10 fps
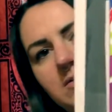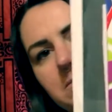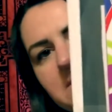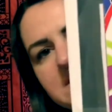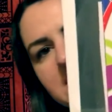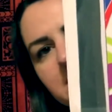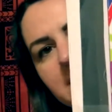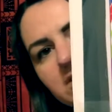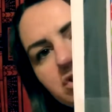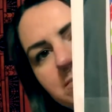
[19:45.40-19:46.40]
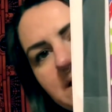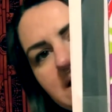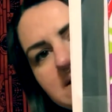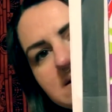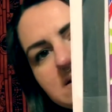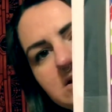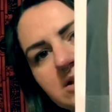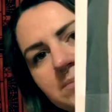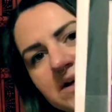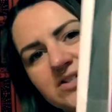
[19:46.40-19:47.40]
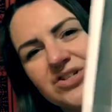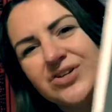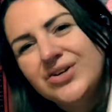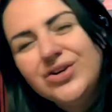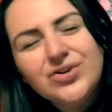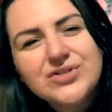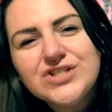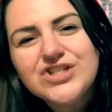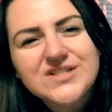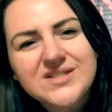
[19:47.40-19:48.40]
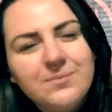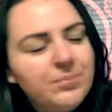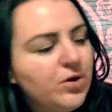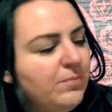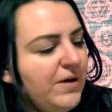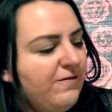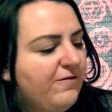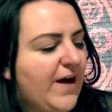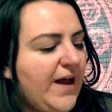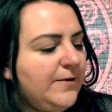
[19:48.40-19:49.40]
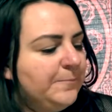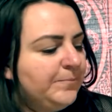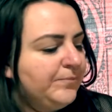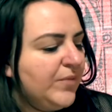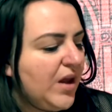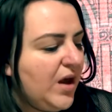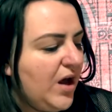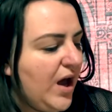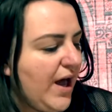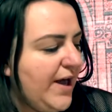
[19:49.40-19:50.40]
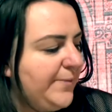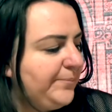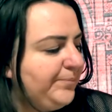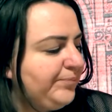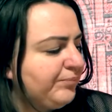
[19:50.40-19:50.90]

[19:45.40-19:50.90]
missing picture piece to the picture. You know, it's just simple but fun. And